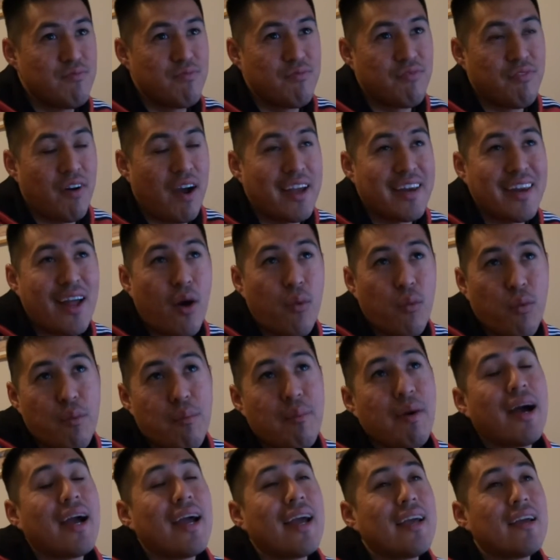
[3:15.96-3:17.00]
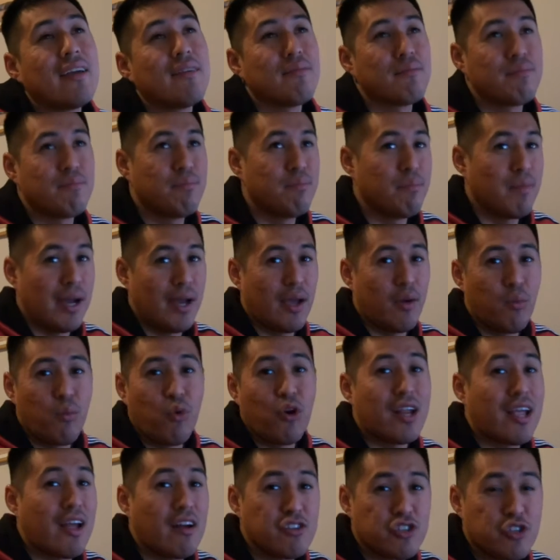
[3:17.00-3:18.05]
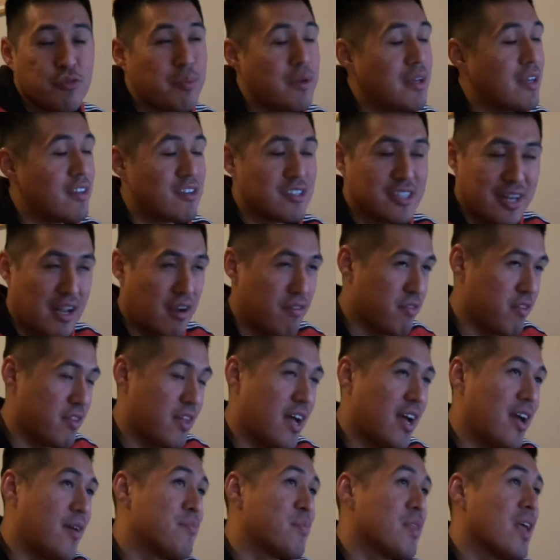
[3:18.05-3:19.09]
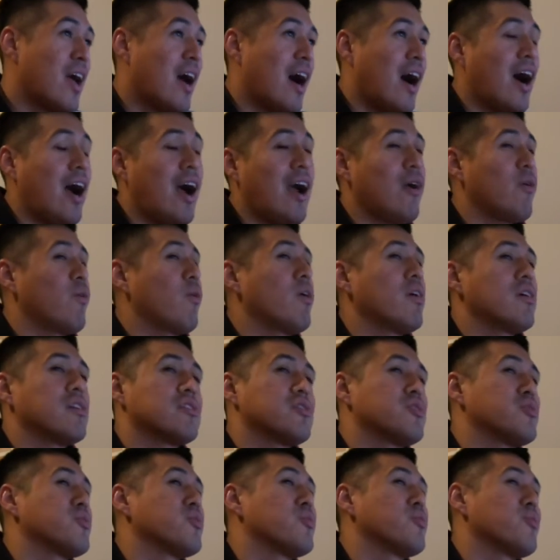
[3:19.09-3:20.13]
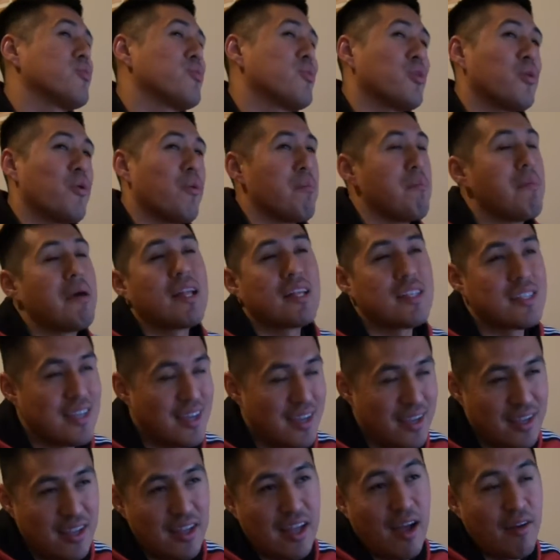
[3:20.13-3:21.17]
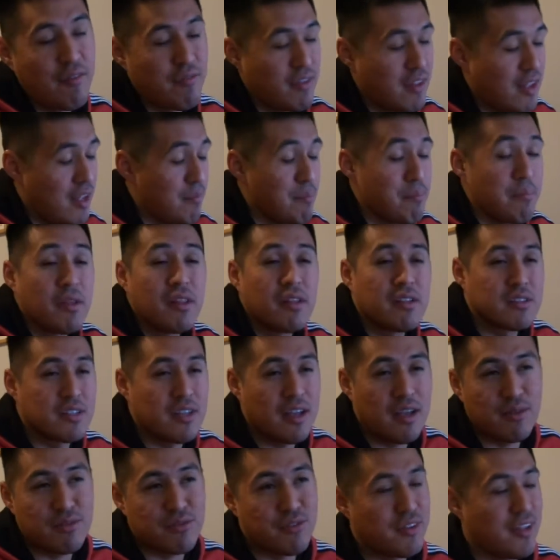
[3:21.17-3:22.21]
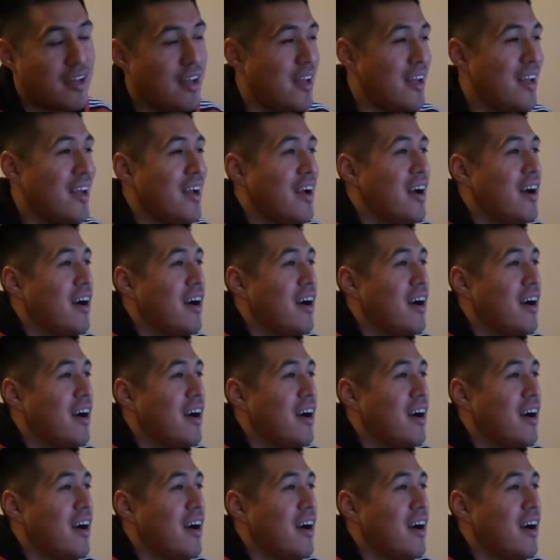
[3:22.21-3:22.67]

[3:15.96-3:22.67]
find out what my workout should be, there's an app for that. I want to meditate, after that, millions of apps for that.